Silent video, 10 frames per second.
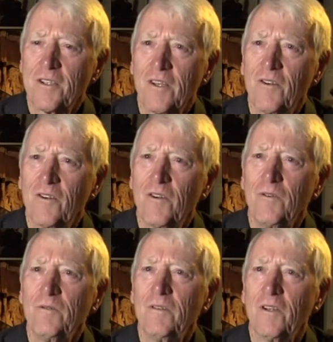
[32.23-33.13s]

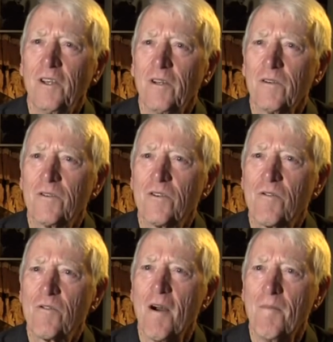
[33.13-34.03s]
Saskatoon, Gil
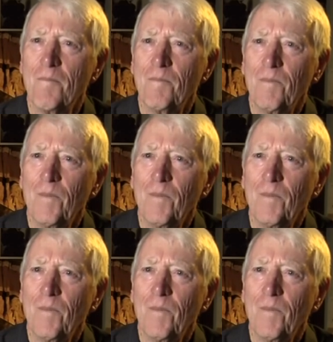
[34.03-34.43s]
Strum,